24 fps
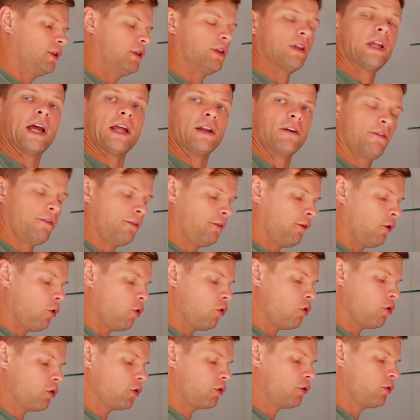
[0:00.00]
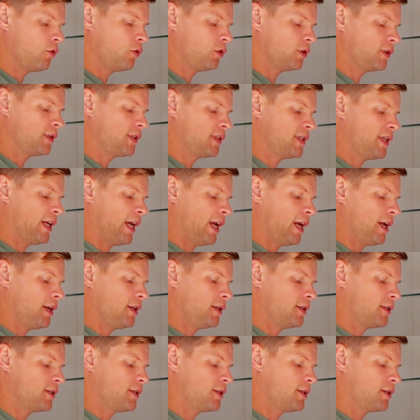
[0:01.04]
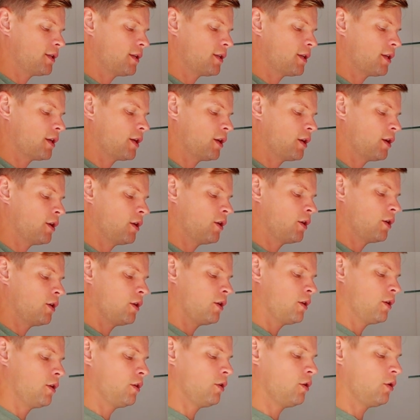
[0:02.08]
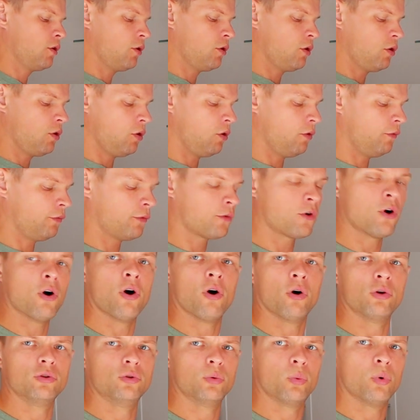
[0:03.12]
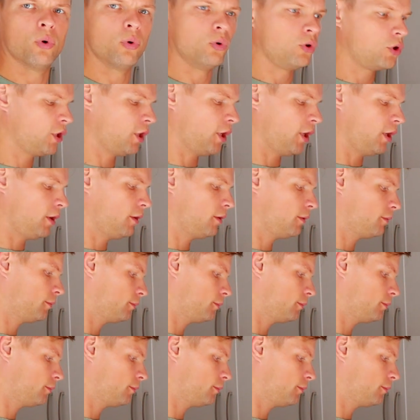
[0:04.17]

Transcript: Then 4 tins of cold water.